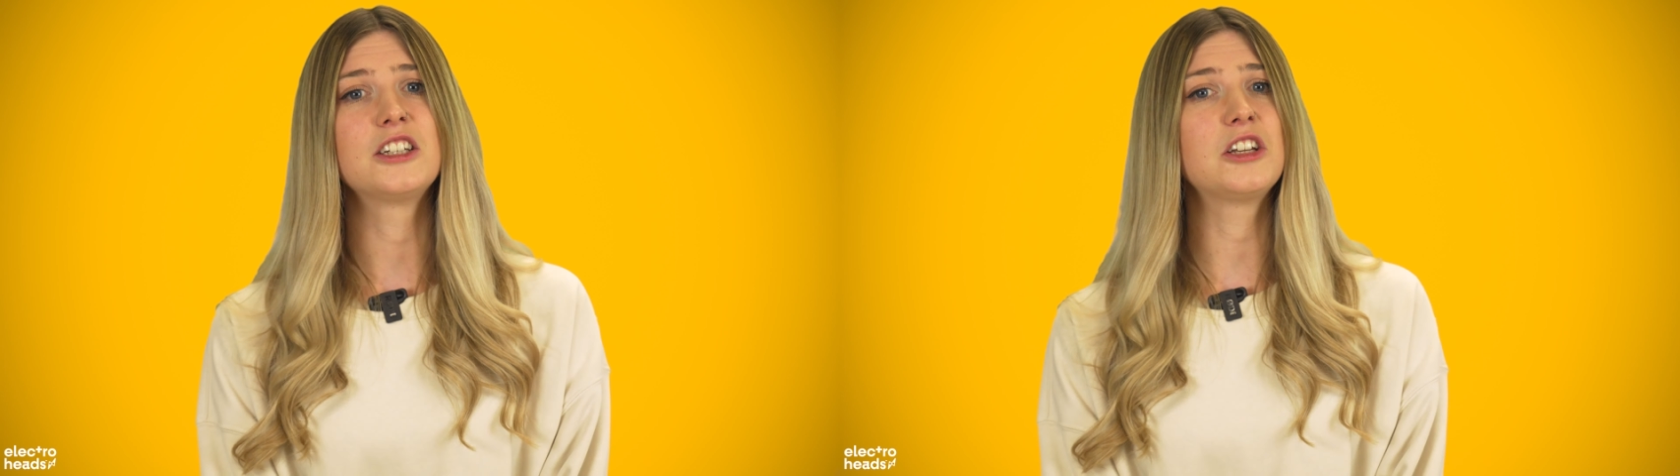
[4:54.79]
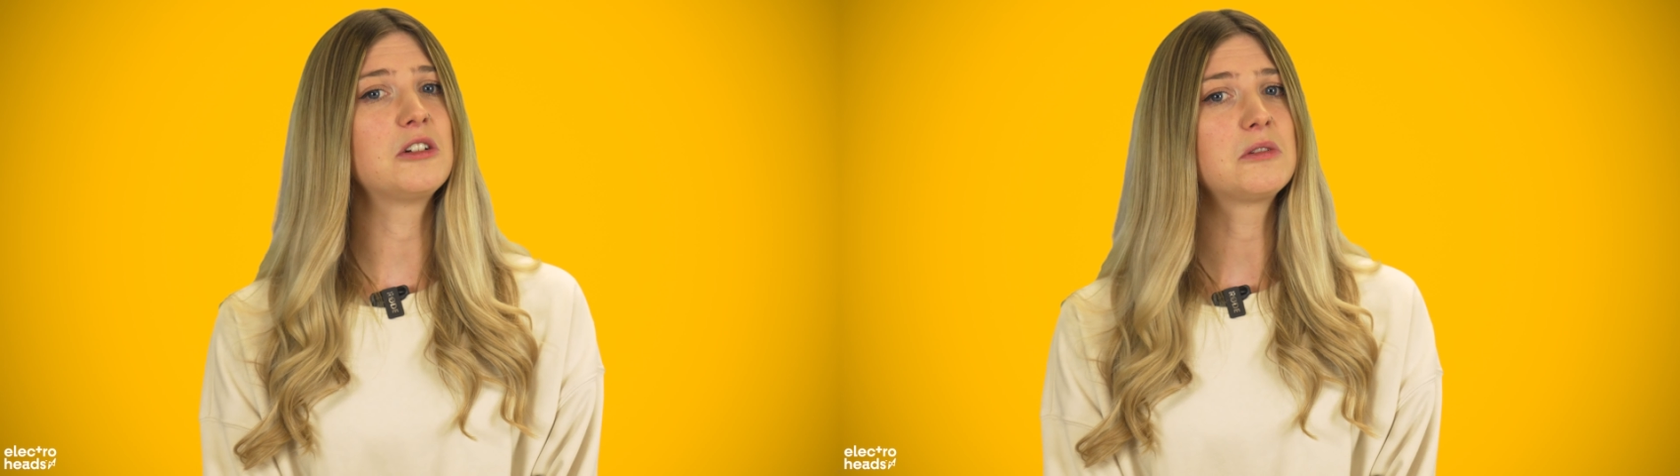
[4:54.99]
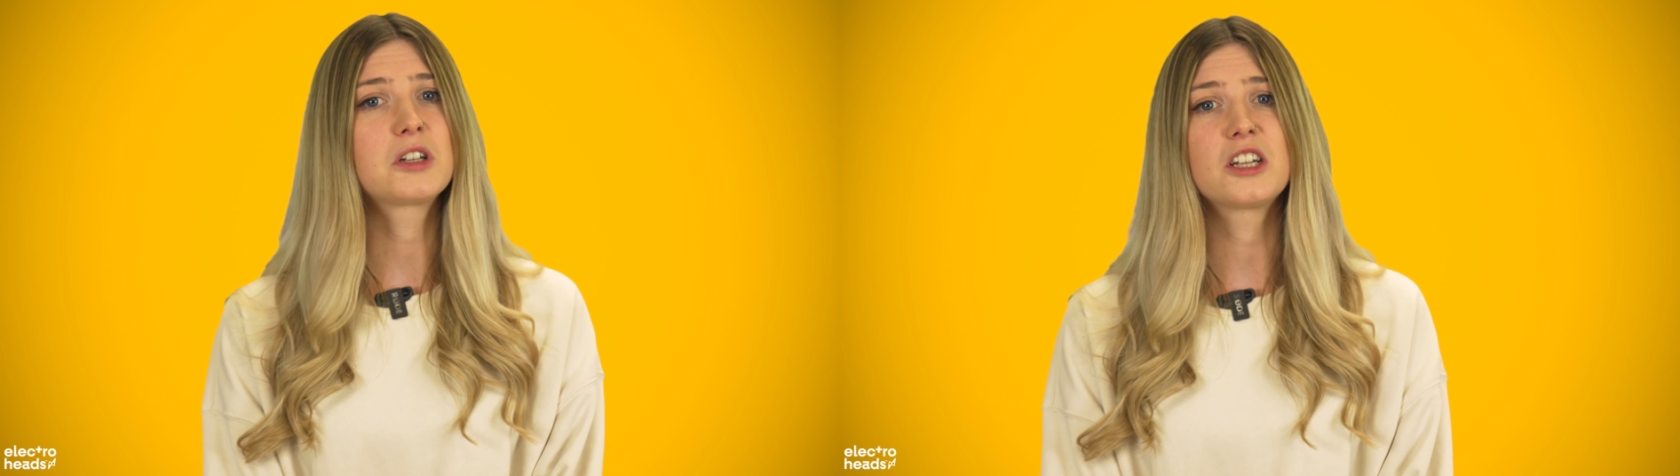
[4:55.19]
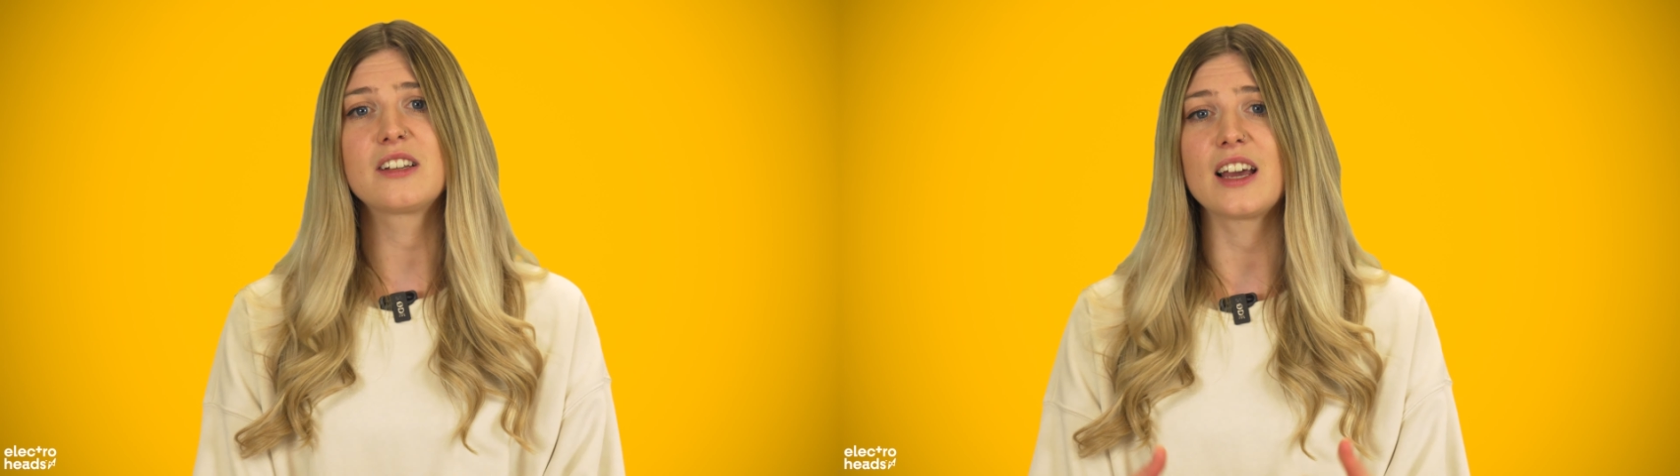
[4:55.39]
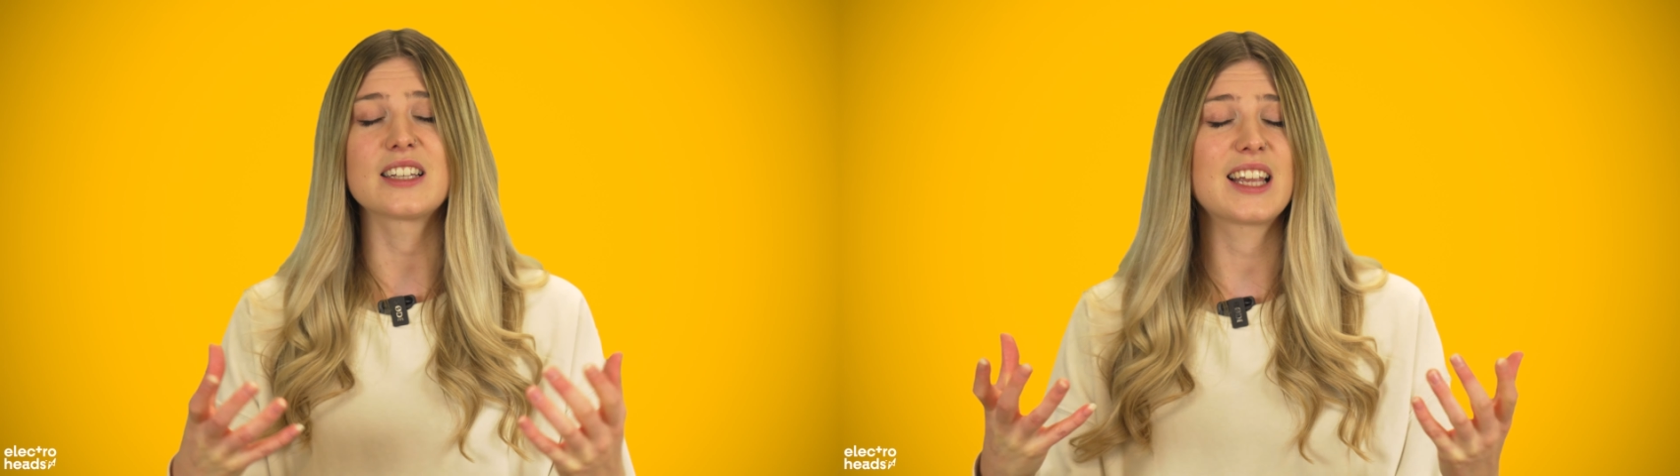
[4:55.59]
You could
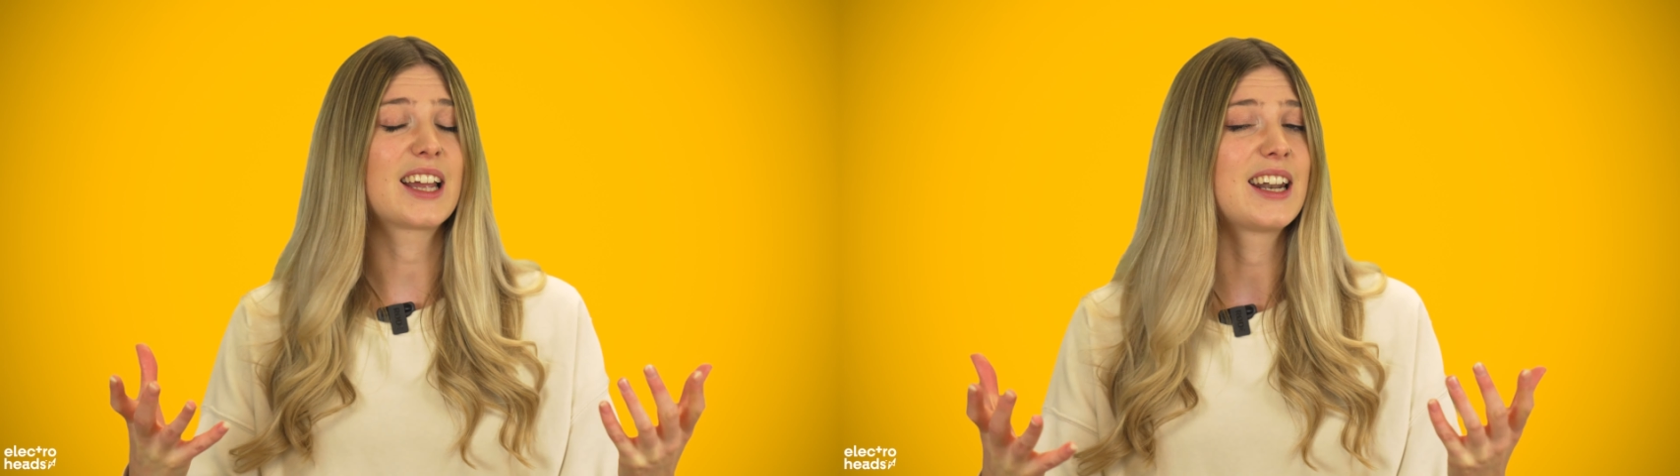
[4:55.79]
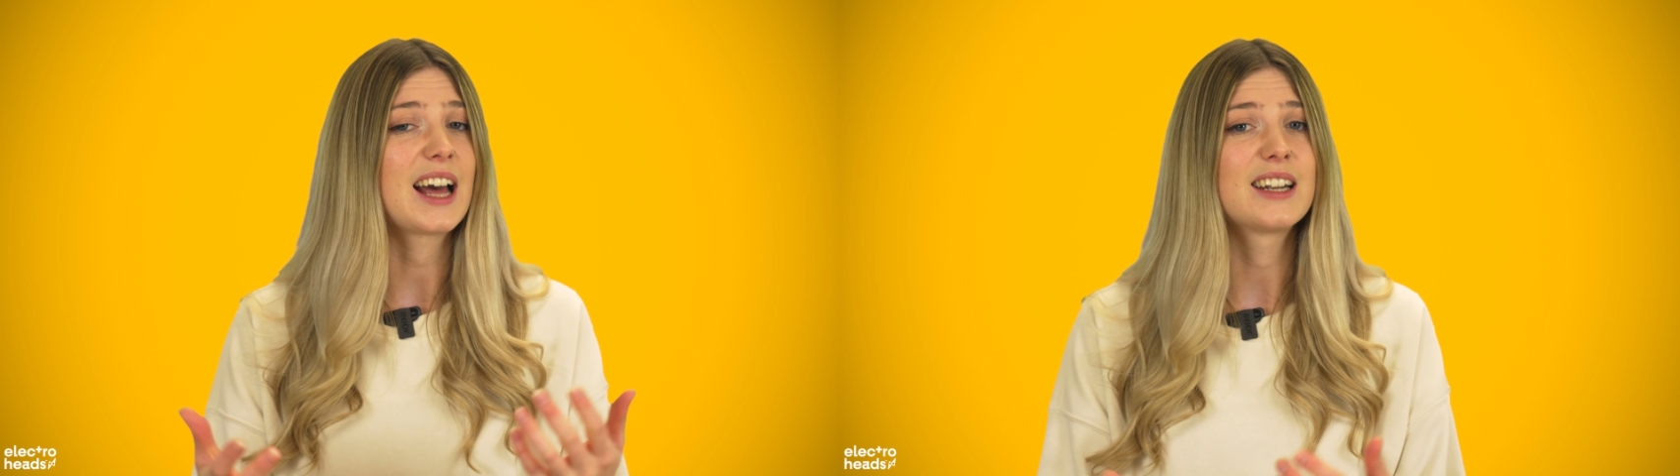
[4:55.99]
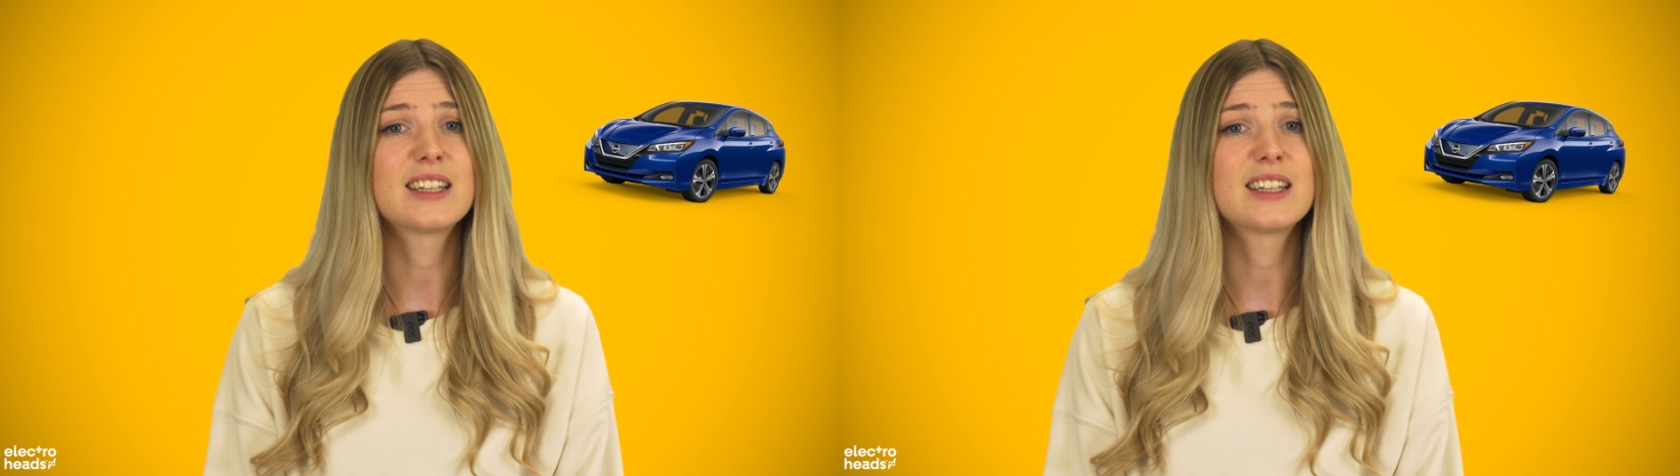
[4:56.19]
get a second-hand